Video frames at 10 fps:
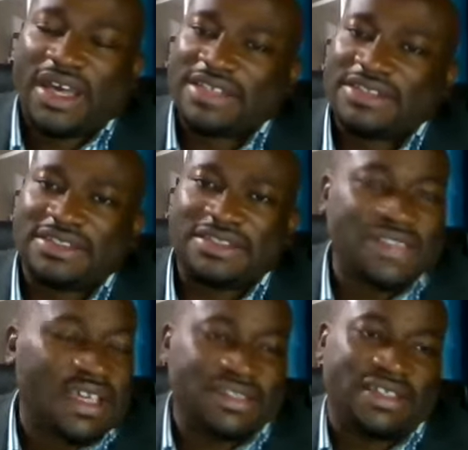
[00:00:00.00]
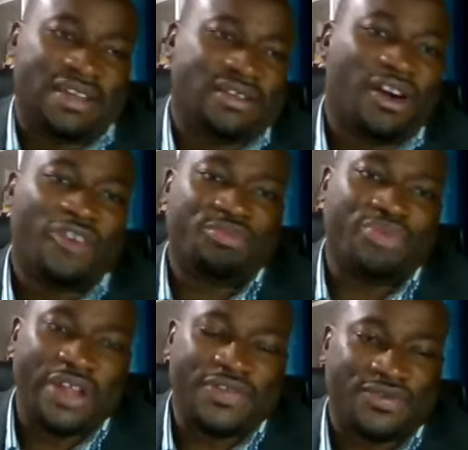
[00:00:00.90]
a season of
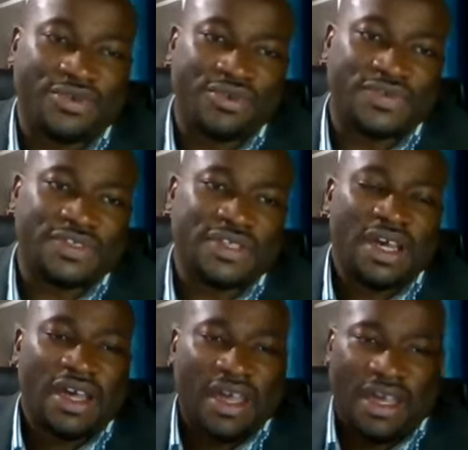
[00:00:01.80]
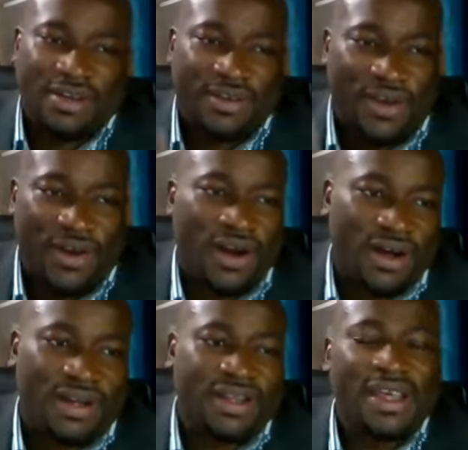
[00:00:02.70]
breakthroughs, and
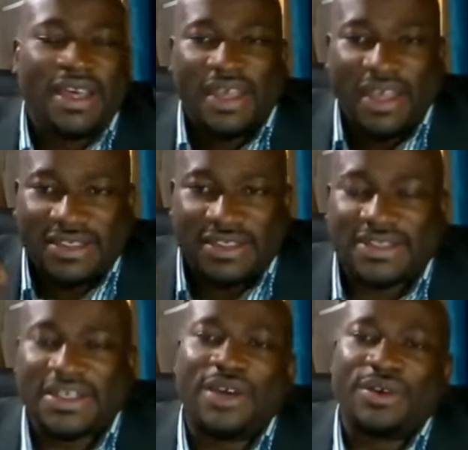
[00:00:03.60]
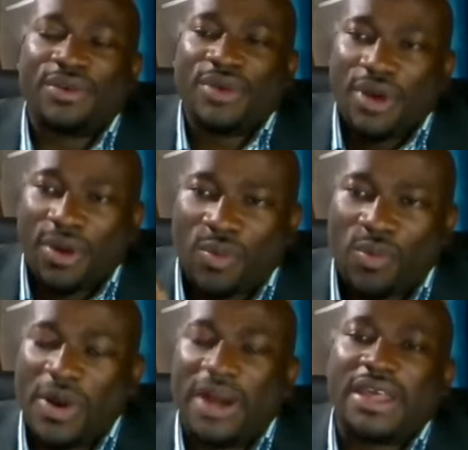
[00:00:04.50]
God is still
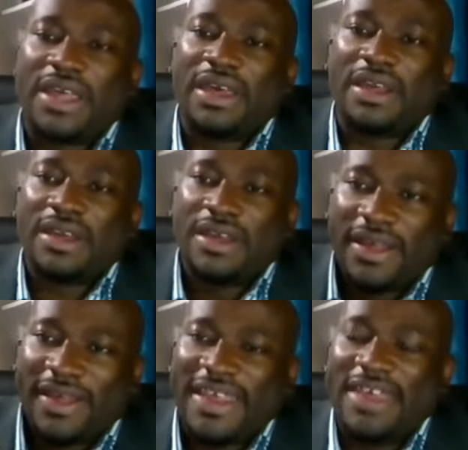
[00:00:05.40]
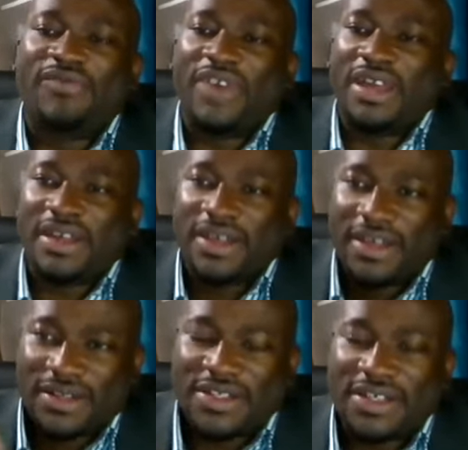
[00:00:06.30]
working even
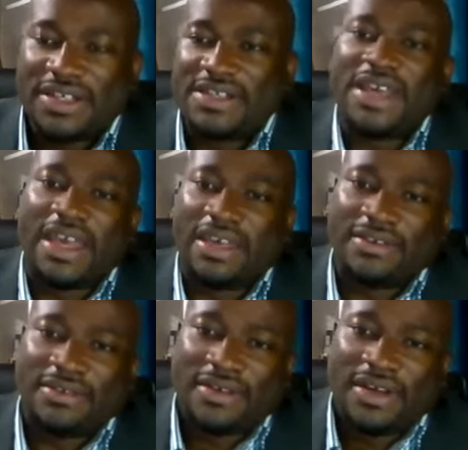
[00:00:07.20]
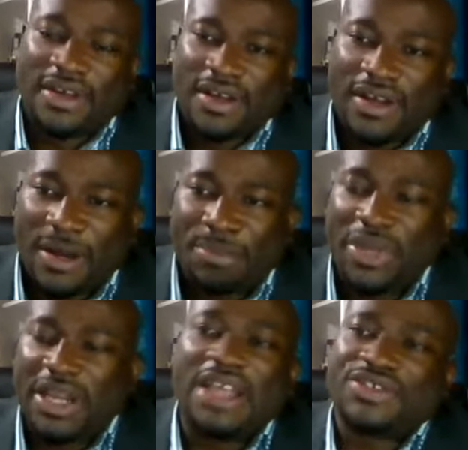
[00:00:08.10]
today. God
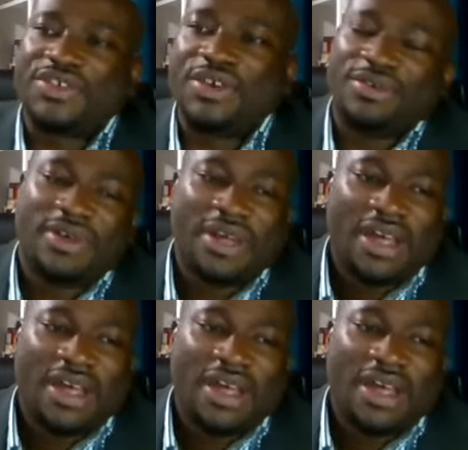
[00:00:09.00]
bless you.